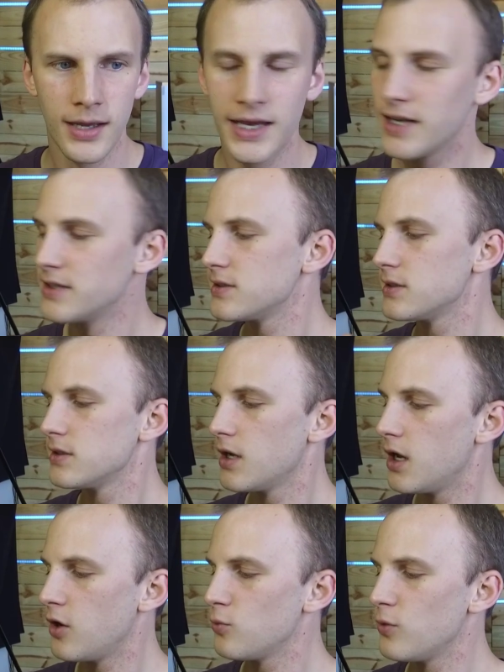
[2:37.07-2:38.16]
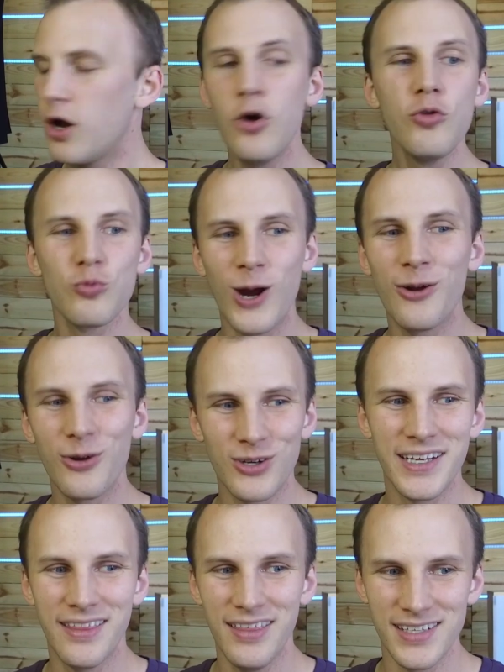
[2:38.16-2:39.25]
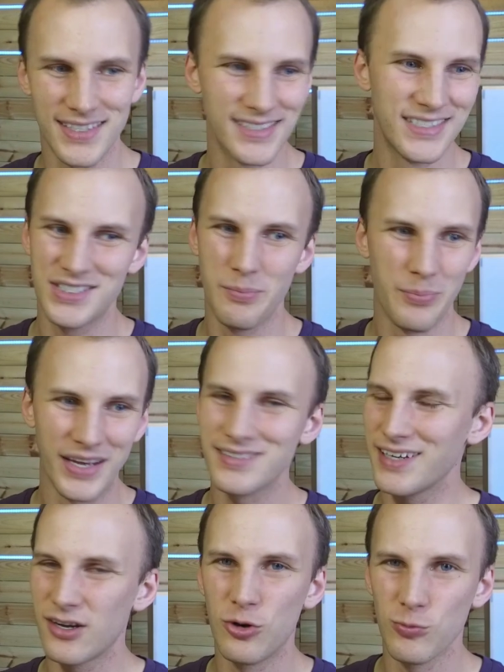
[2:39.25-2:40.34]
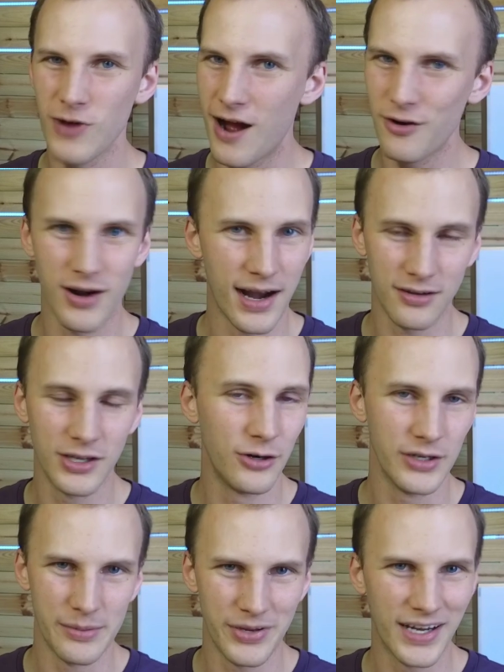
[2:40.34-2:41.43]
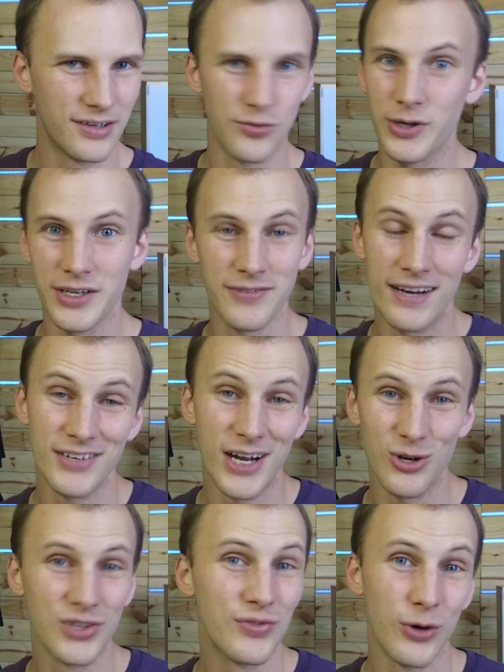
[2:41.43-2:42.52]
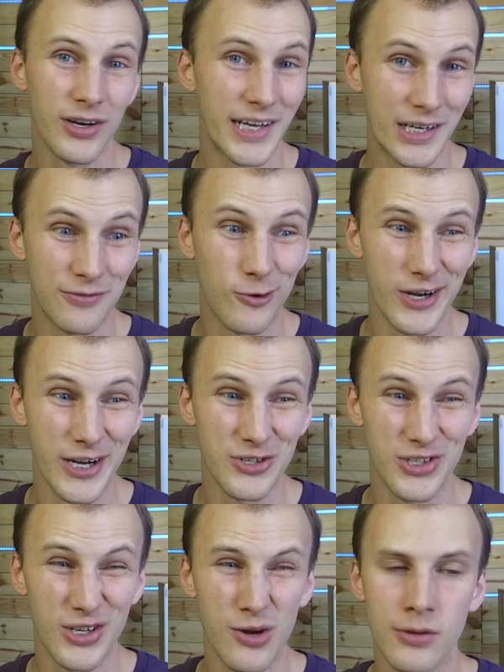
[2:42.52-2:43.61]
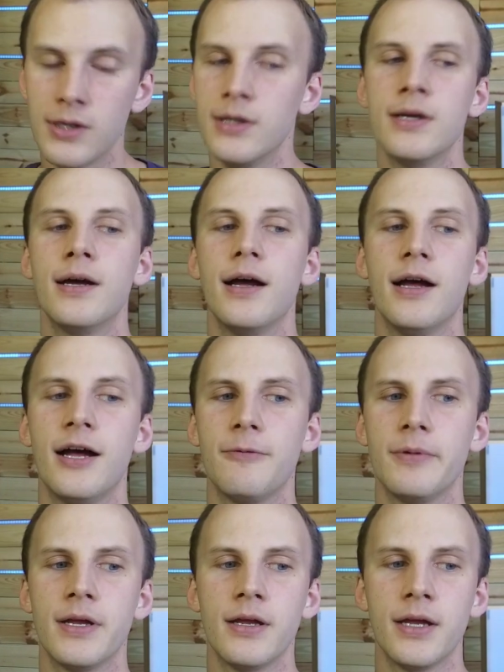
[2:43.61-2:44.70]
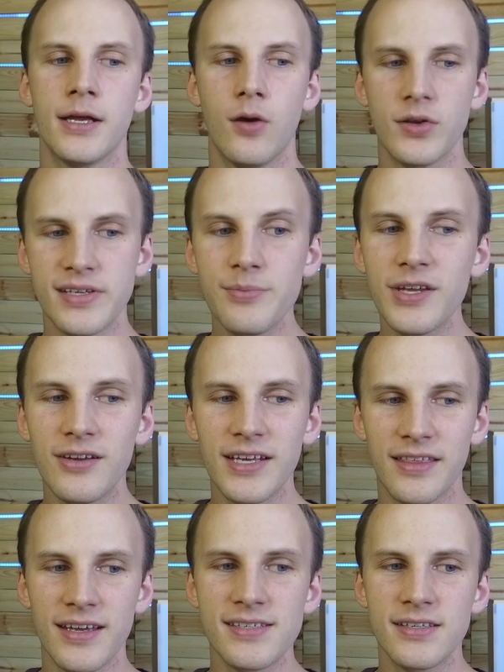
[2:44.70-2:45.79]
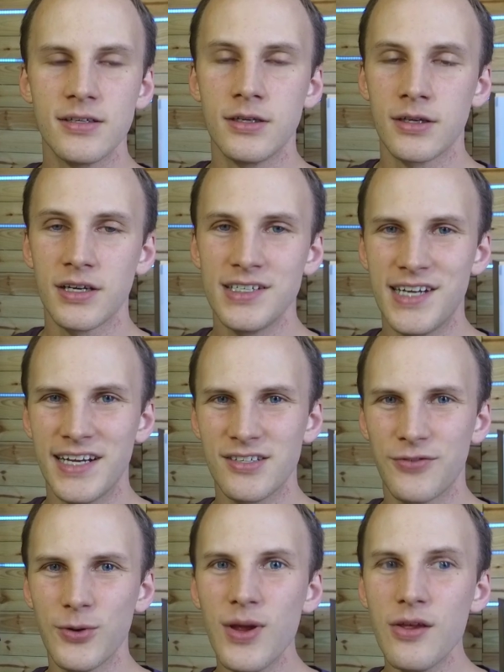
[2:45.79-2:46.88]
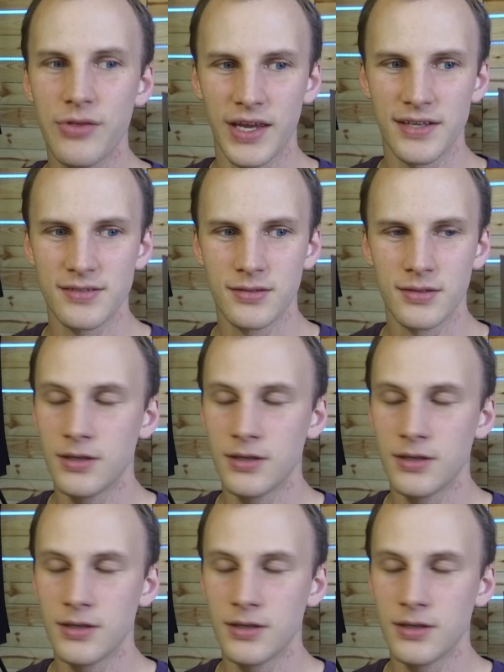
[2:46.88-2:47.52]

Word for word: And a home router like this is just a basic home router. I literally paid $25 for it like 4 years ago. Something like this contains a few other things.